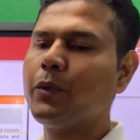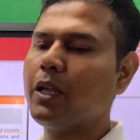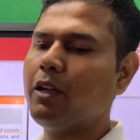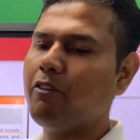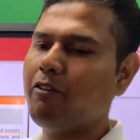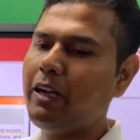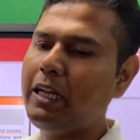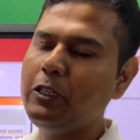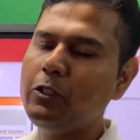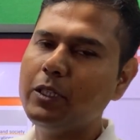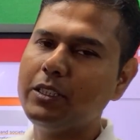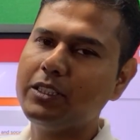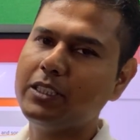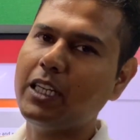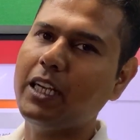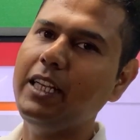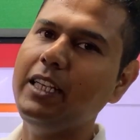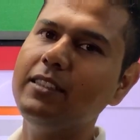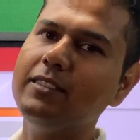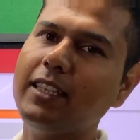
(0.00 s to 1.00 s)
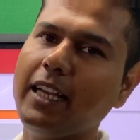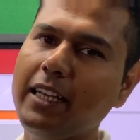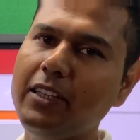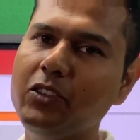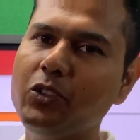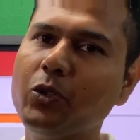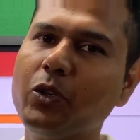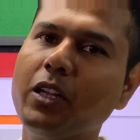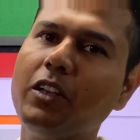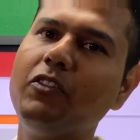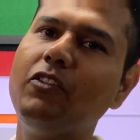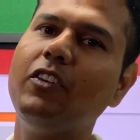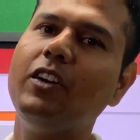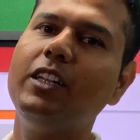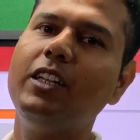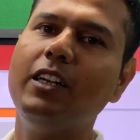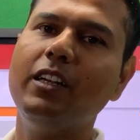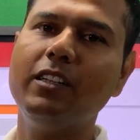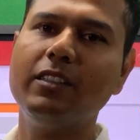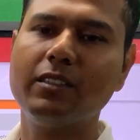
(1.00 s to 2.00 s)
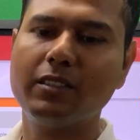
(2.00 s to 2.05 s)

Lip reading: While you are studying science, you can further